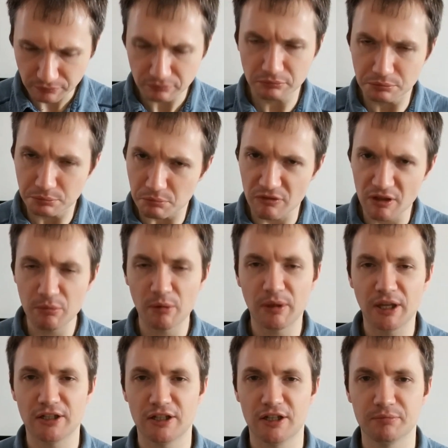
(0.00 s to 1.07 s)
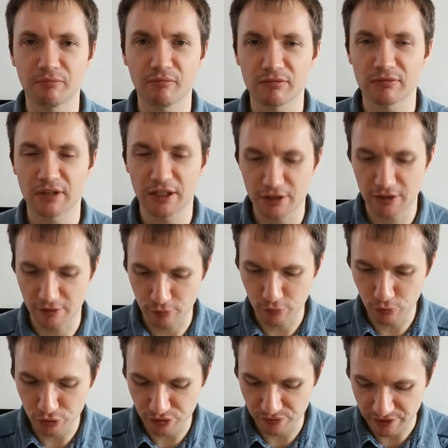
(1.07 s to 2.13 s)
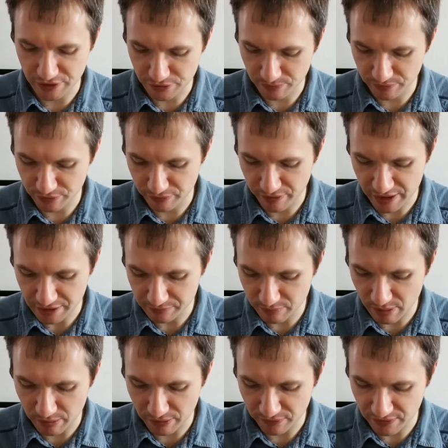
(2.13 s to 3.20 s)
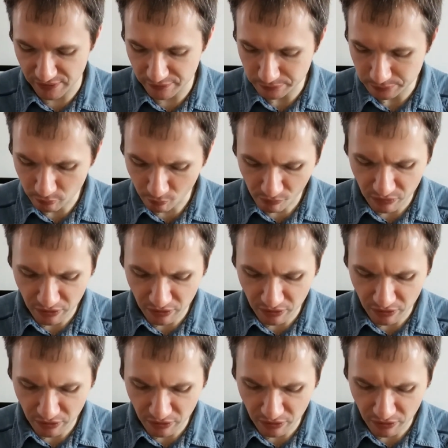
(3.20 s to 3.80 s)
I probably had, a quarter of it or something already, maybe a fifth.